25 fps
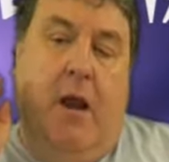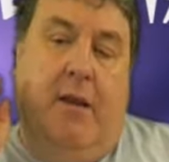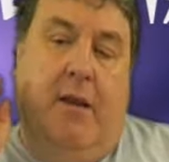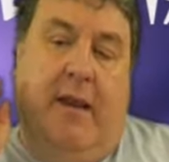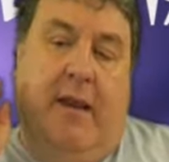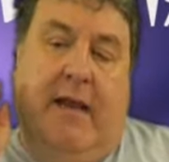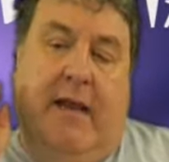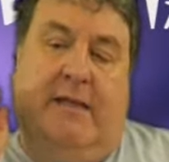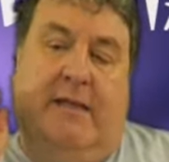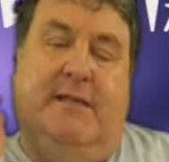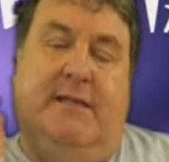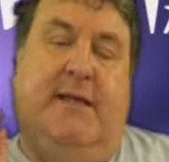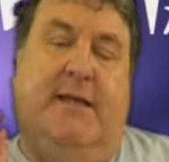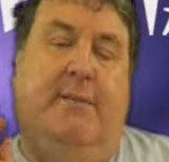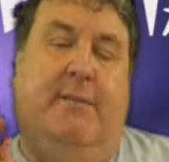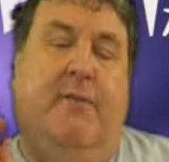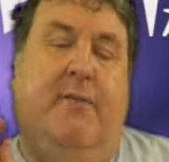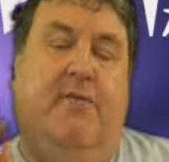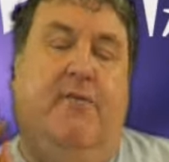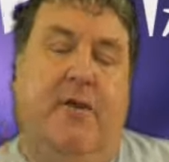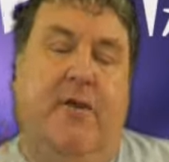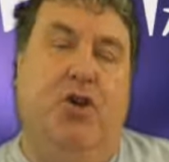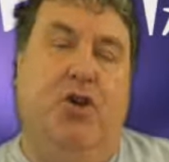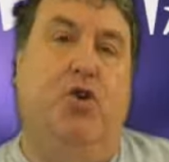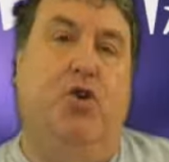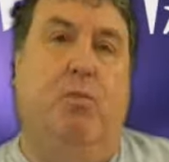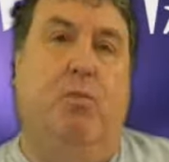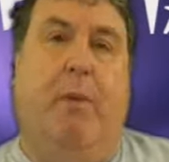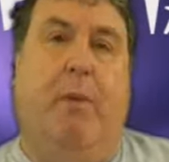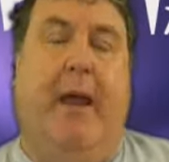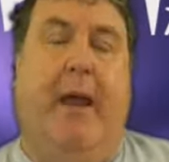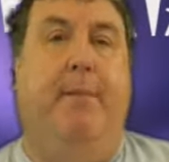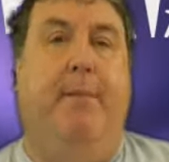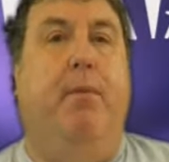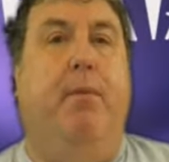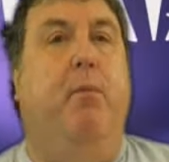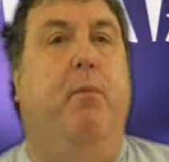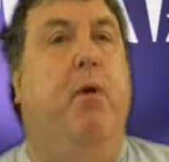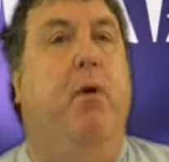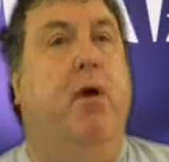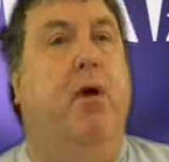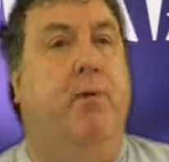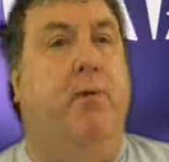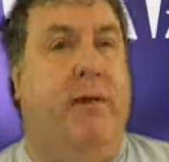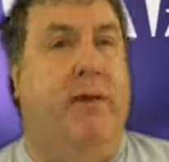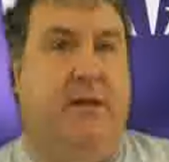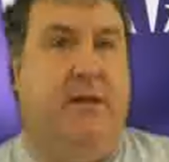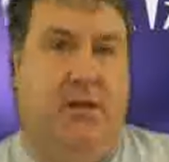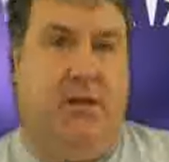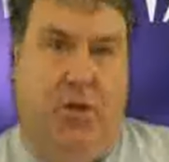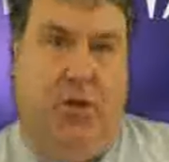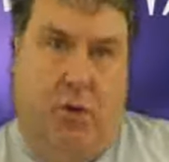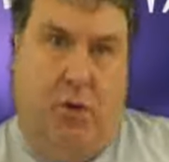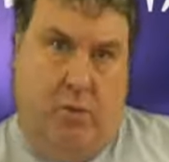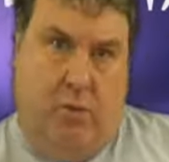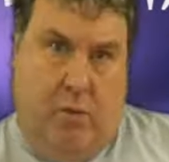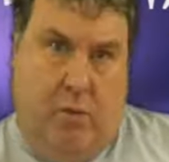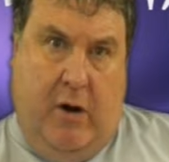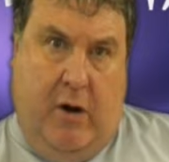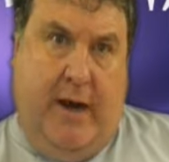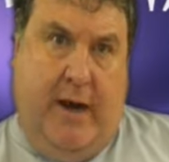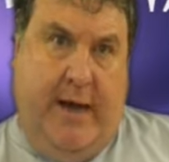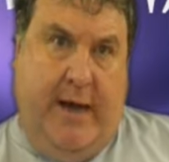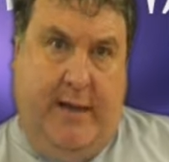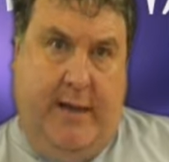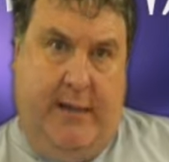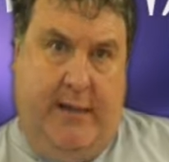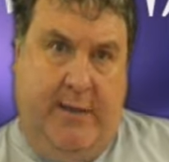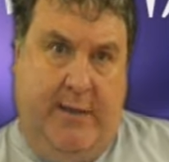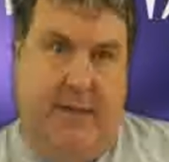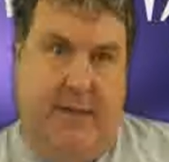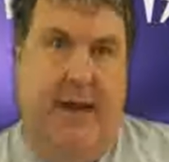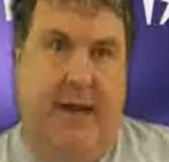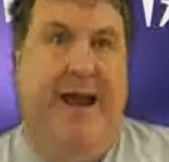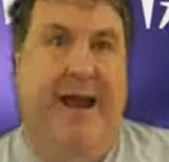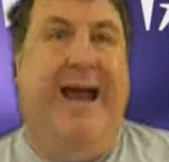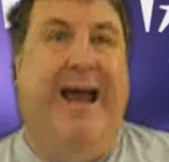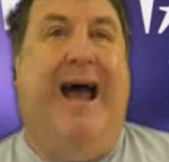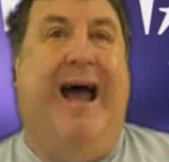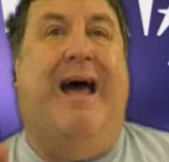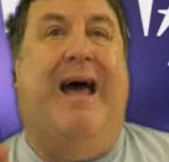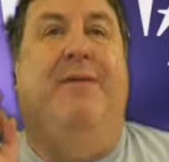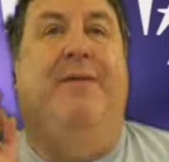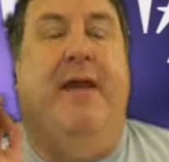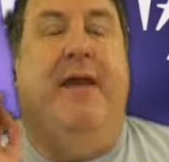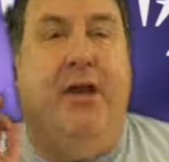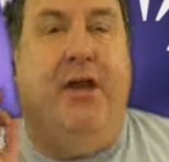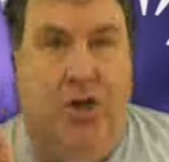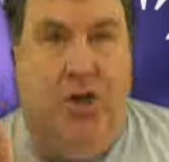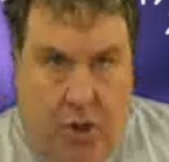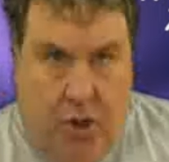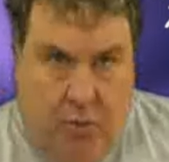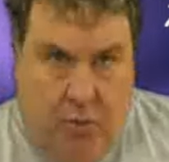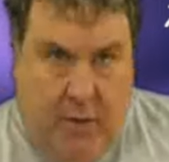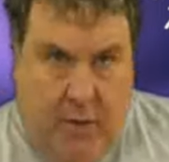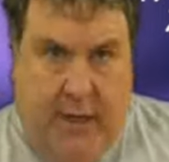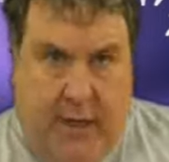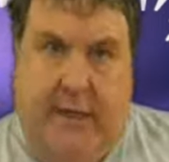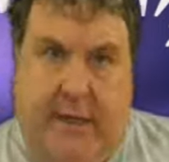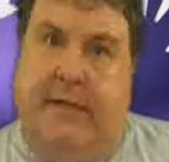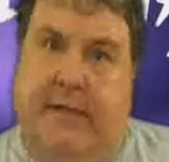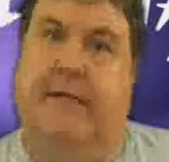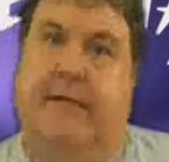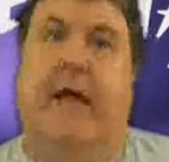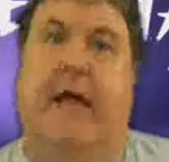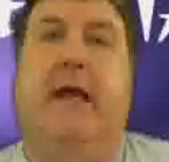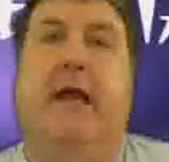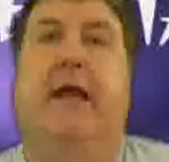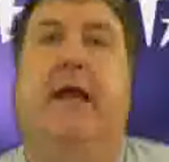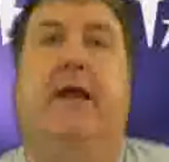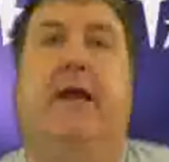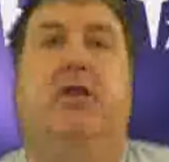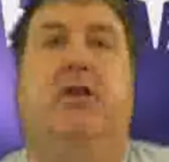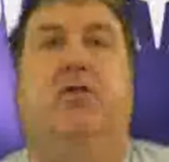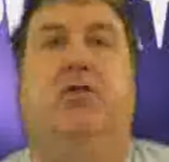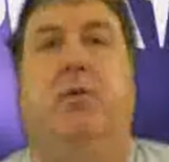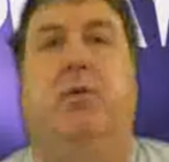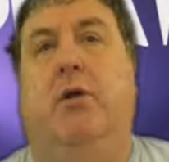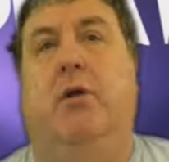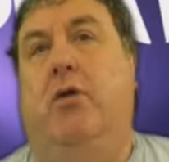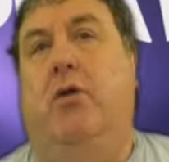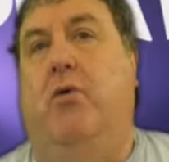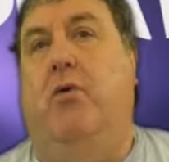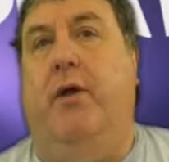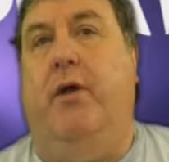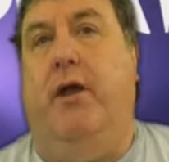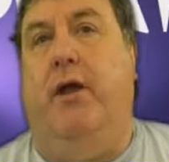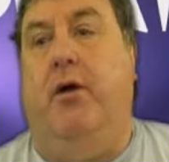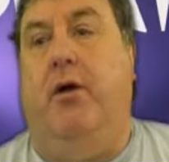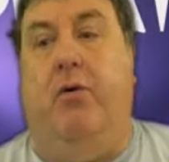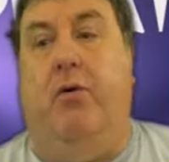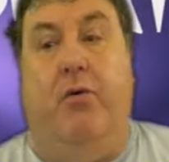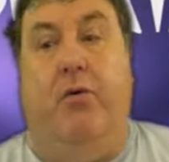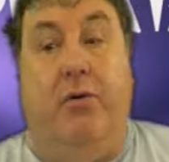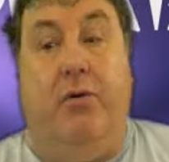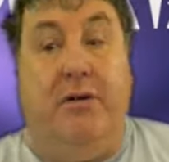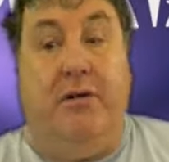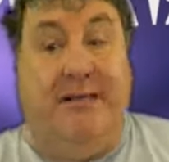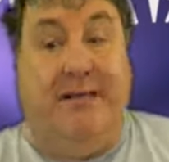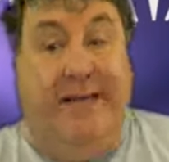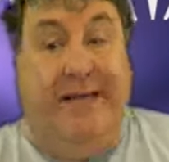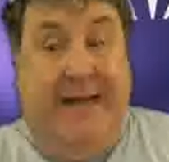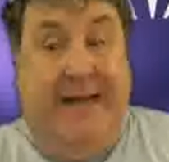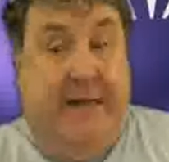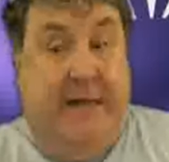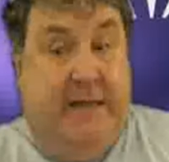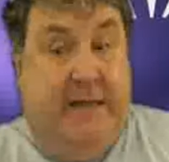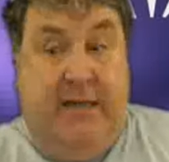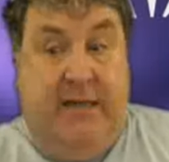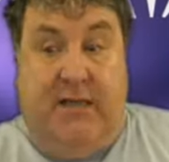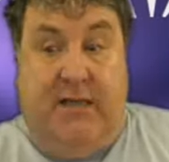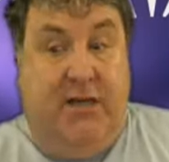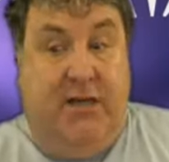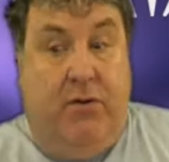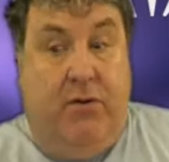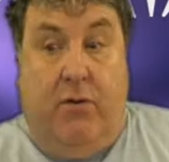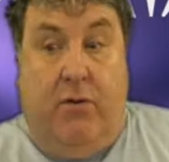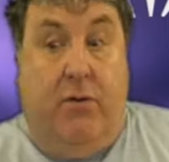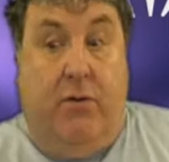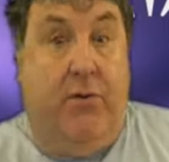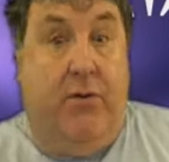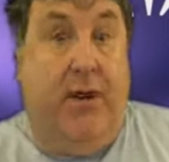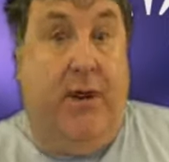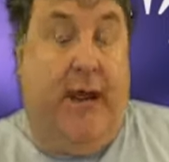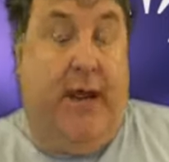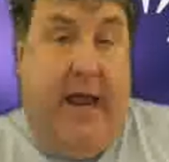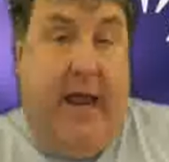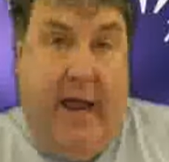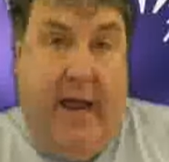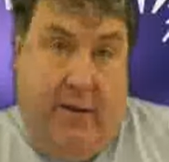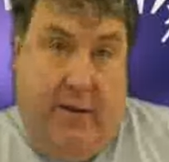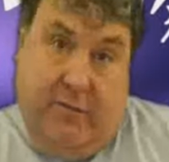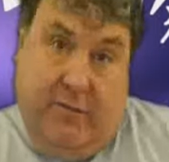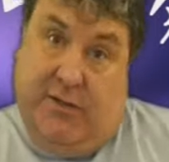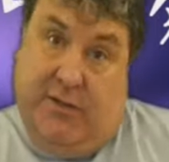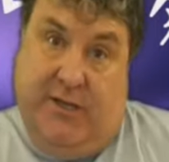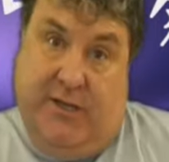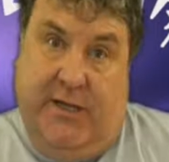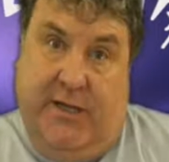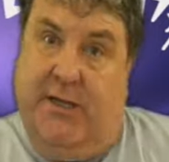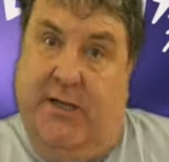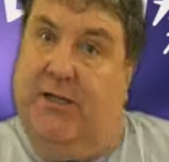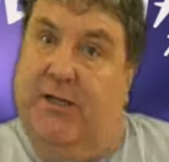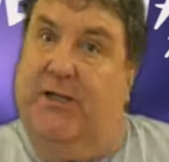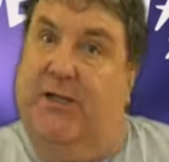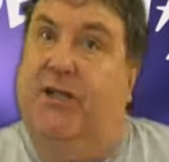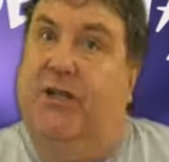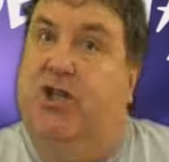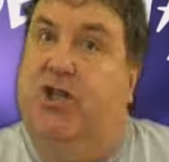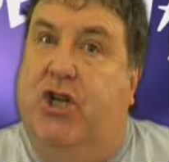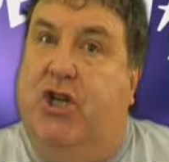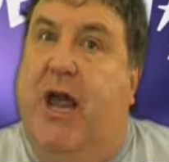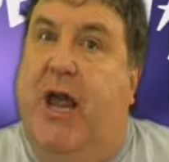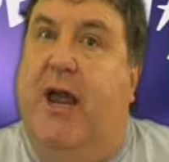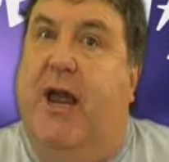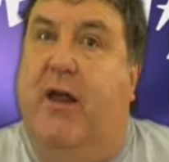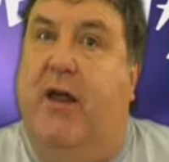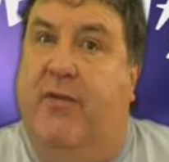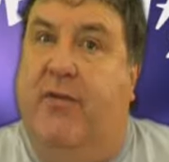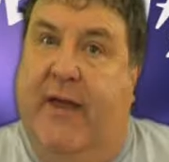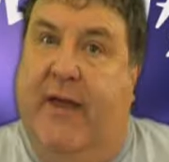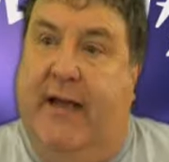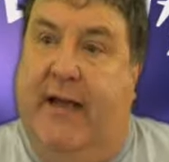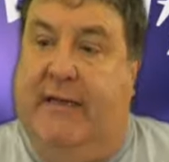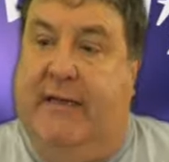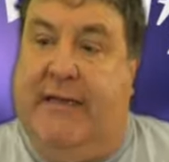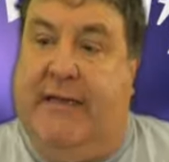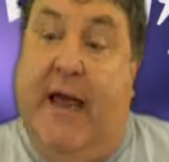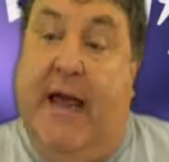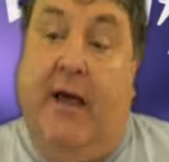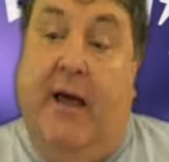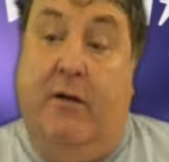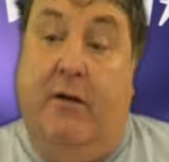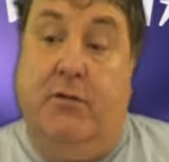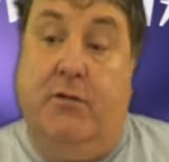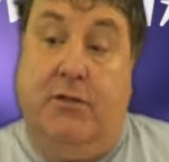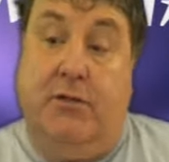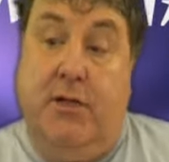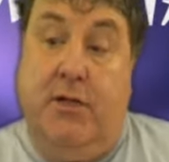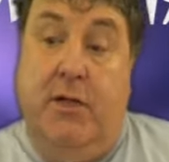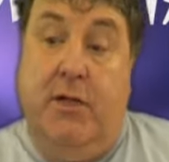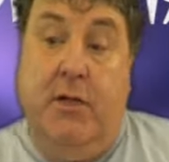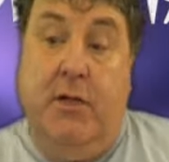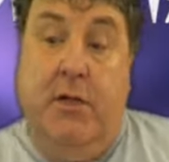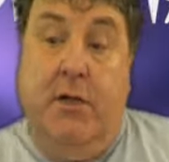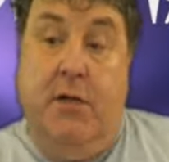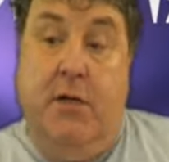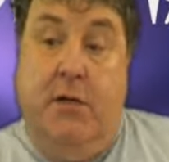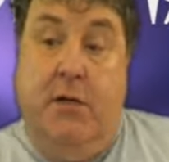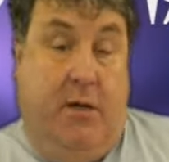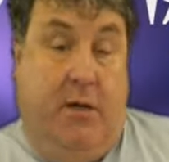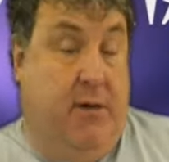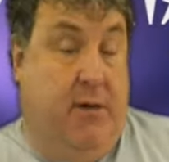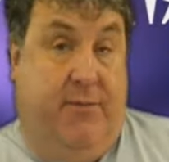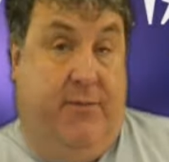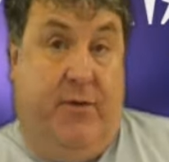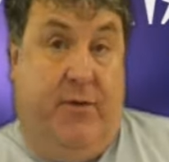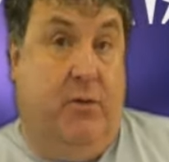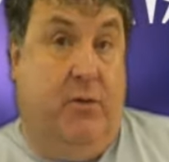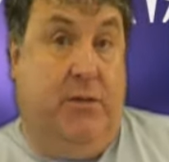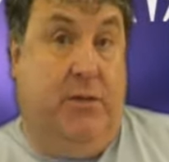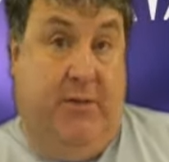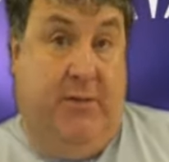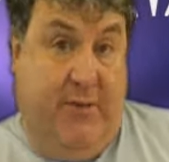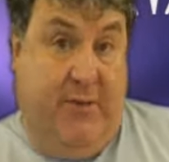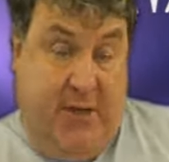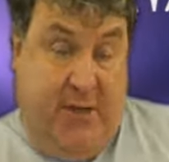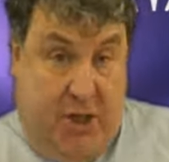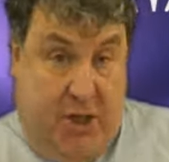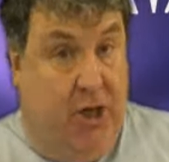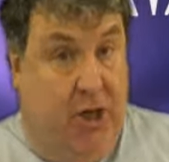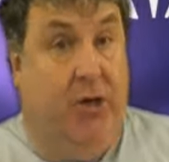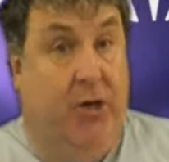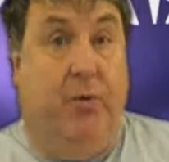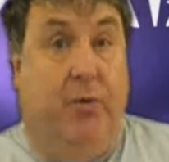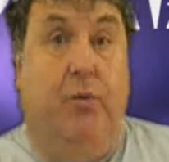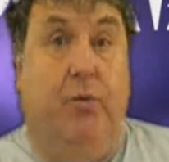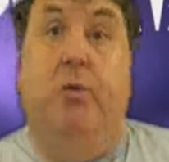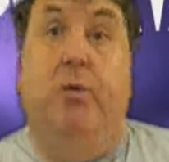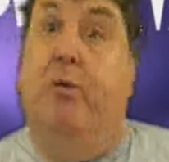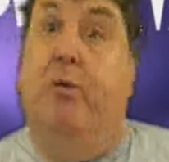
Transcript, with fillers: there's some official paperwork that's not right, and they do need to take it to a lawyer or a solicitor or an accountant to check things out. And of course, if it's you,